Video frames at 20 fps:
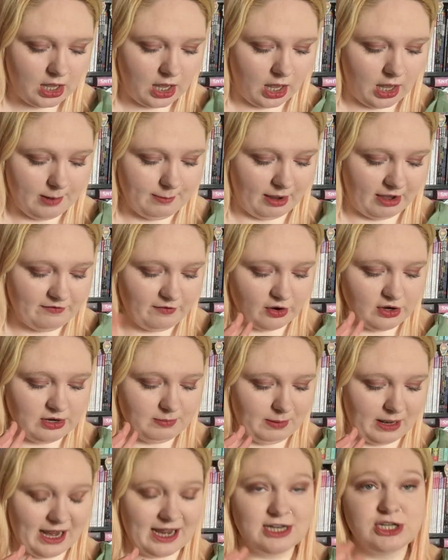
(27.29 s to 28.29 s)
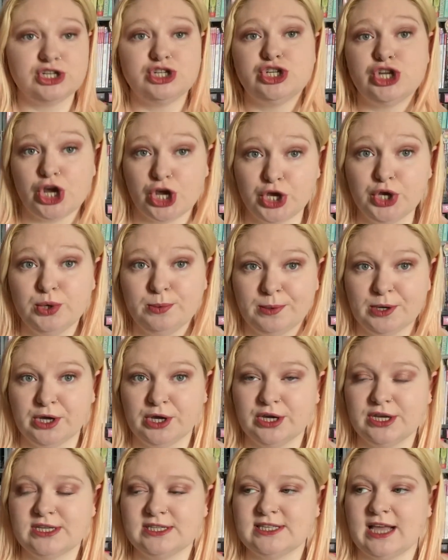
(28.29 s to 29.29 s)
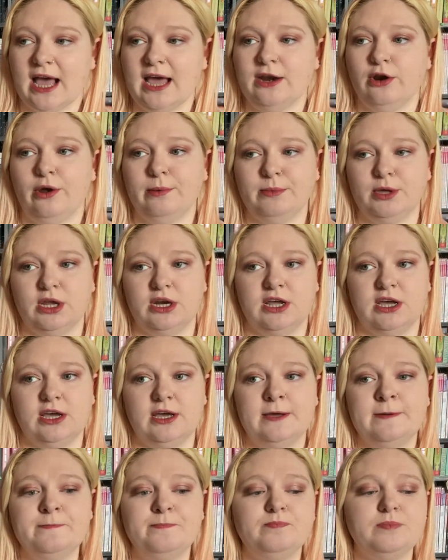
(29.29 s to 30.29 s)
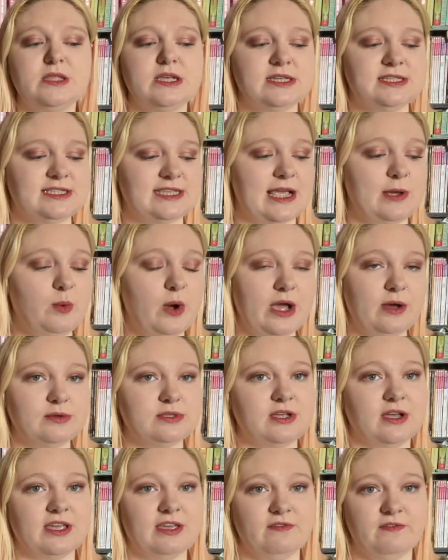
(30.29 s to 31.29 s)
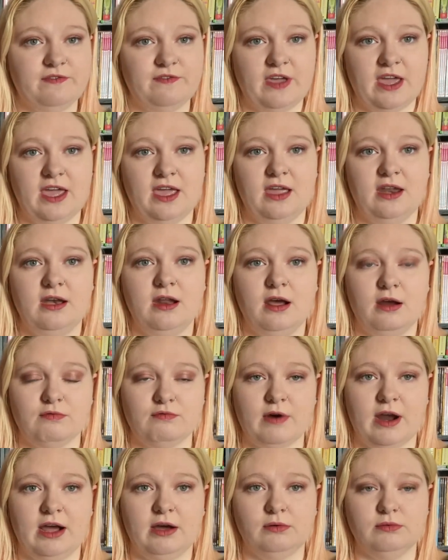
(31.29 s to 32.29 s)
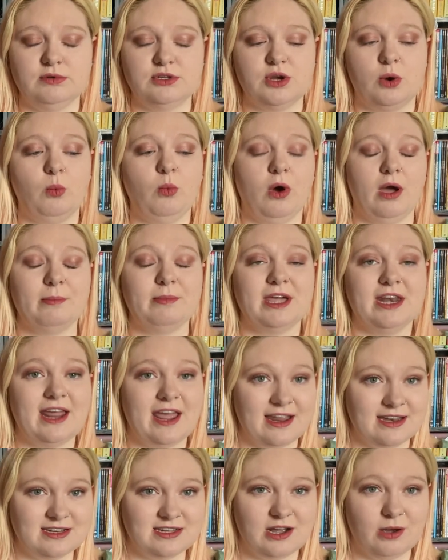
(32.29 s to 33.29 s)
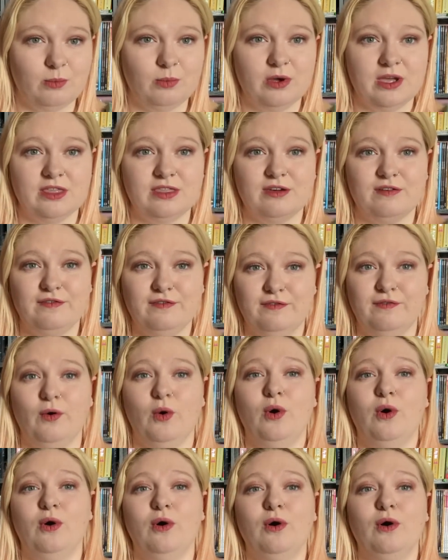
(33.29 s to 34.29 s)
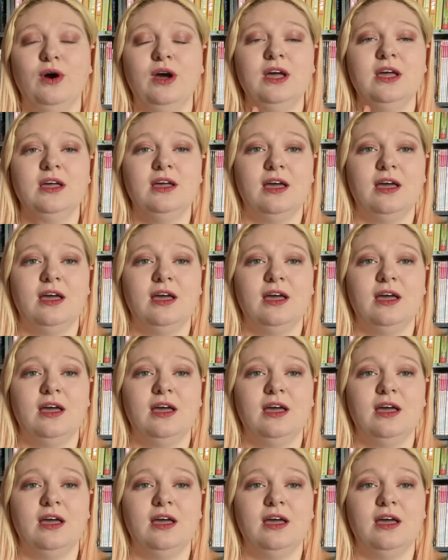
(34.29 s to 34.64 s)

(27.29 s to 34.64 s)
um, i've only planned two books and i'm gonna see what else I can fit in around what I'm going to end up with for